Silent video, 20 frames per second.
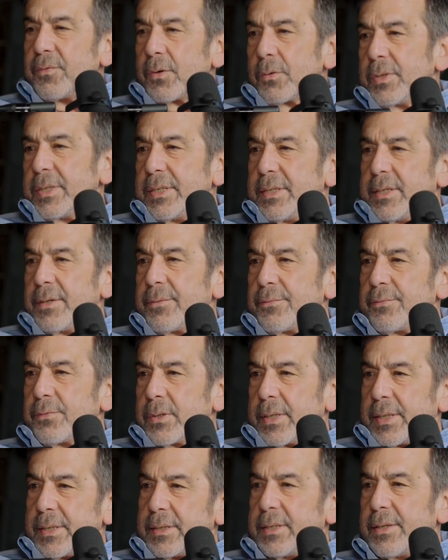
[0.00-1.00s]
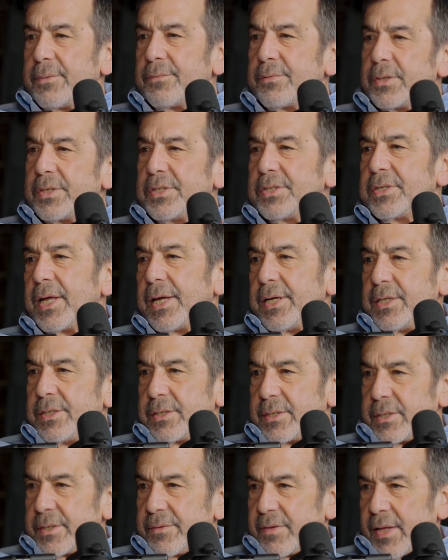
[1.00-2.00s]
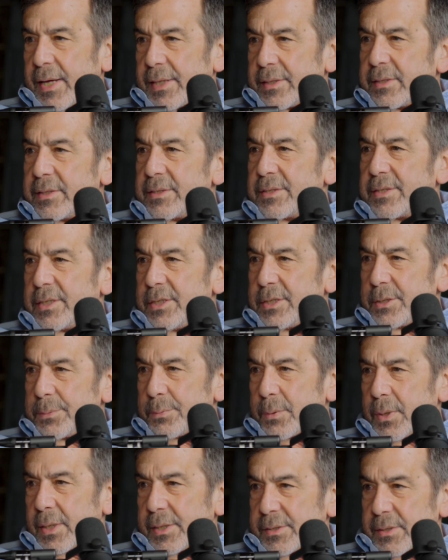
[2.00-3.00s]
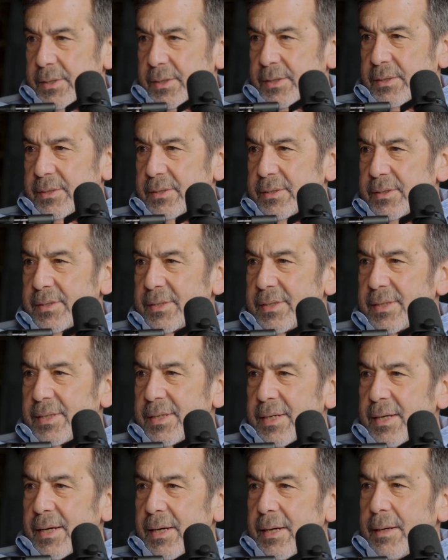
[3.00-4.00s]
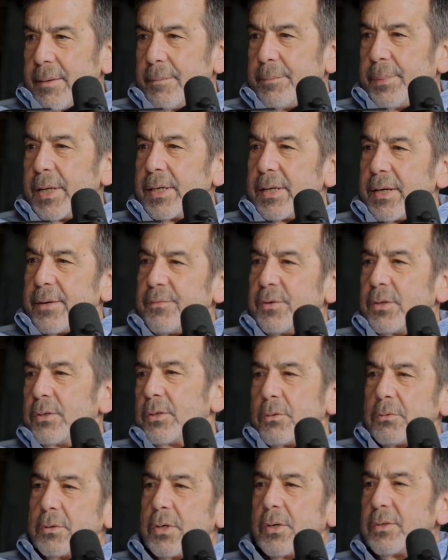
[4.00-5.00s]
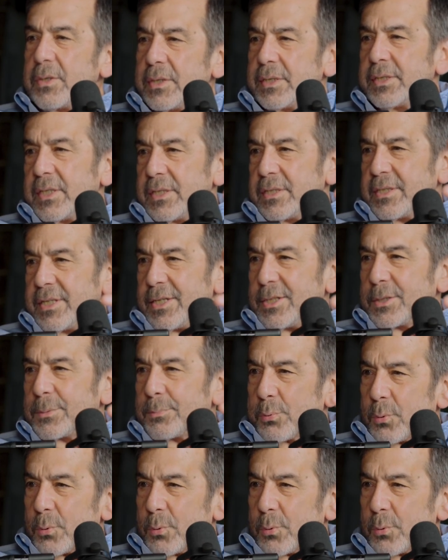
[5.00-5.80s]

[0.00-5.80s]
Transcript: very different at different stages of that disease process. But if you don't know the disease